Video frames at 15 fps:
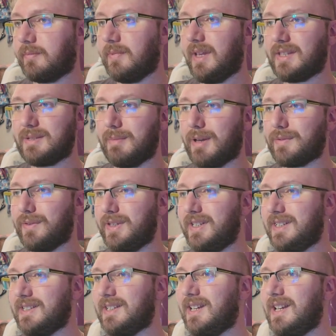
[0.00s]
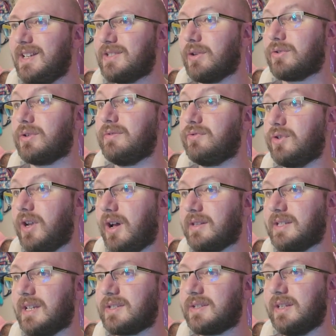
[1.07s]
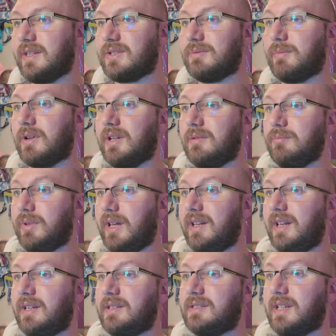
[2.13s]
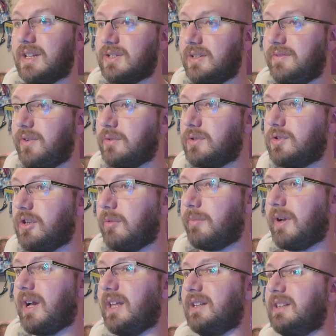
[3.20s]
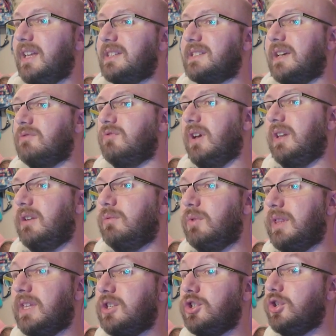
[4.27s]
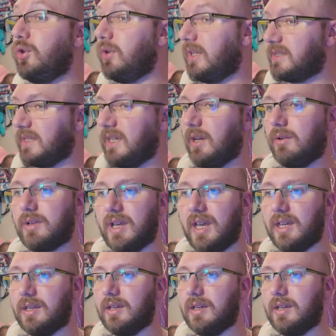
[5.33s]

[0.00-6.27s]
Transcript: That's a mouthful, isn't it? So it's done for an art test. This is modeled in Blender, textured in Photoshop, and lit and rendered within Unity. Okay.